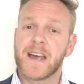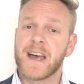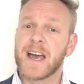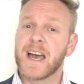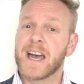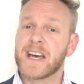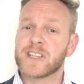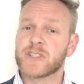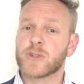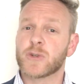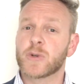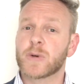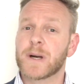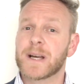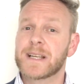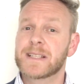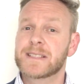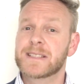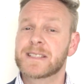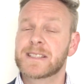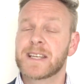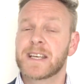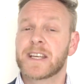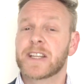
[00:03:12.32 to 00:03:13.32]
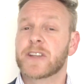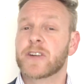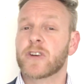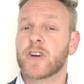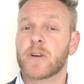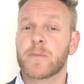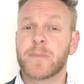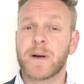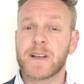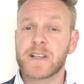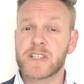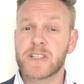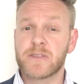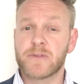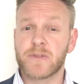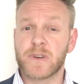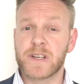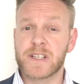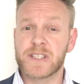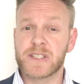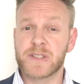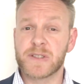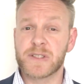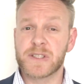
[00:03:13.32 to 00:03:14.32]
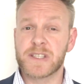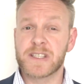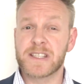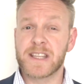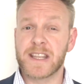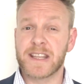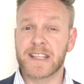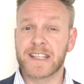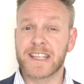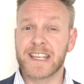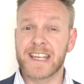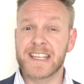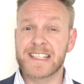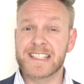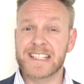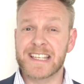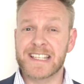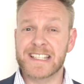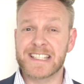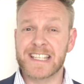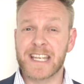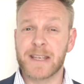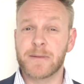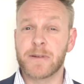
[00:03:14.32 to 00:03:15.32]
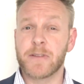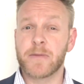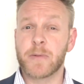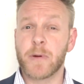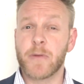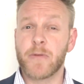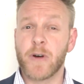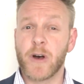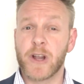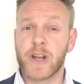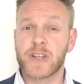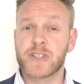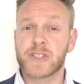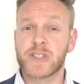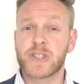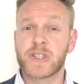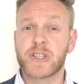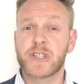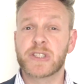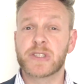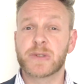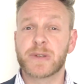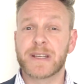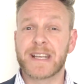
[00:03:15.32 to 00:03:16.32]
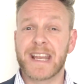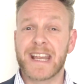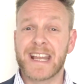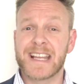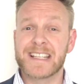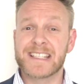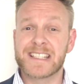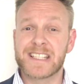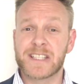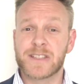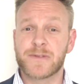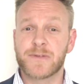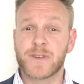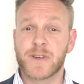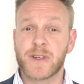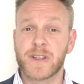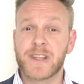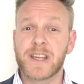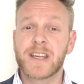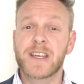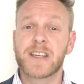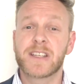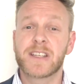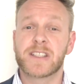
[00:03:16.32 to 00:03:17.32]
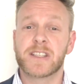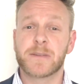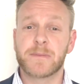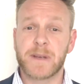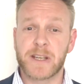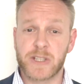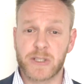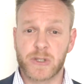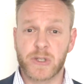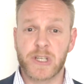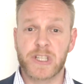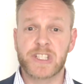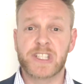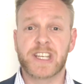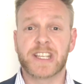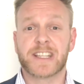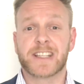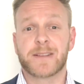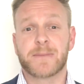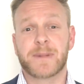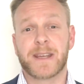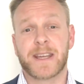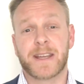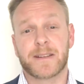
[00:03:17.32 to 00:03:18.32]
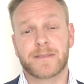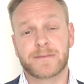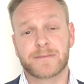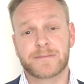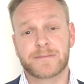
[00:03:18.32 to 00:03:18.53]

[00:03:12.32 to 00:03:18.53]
As always, there are a bunch of resources that the KeySet team have provided to you to enhance this further, so make sure you check them out.